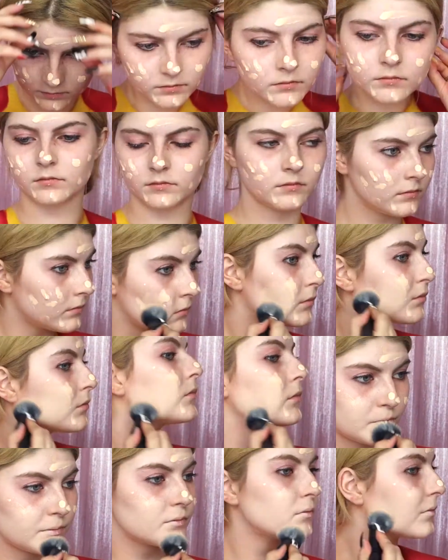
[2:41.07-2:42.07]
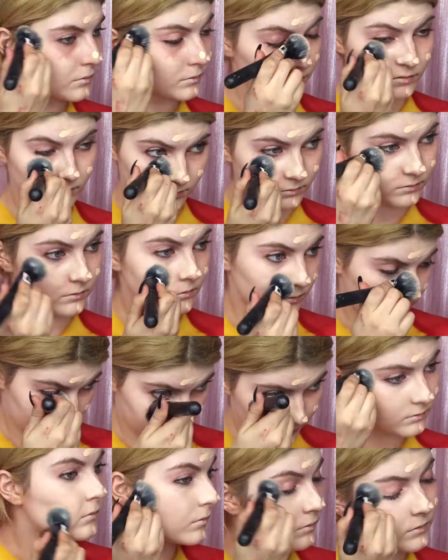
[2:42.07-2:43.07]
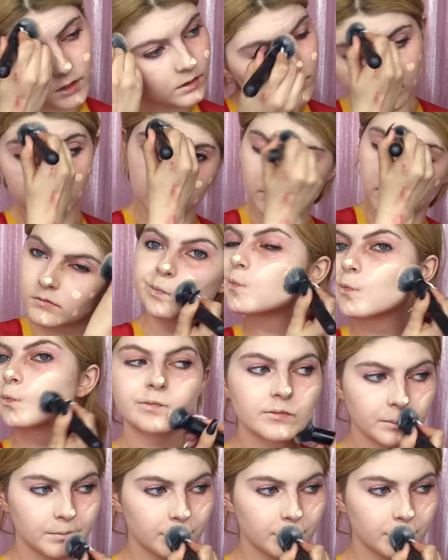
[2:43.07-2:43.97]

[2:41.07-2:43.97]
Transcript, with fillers: Cafe uh, concealer thing,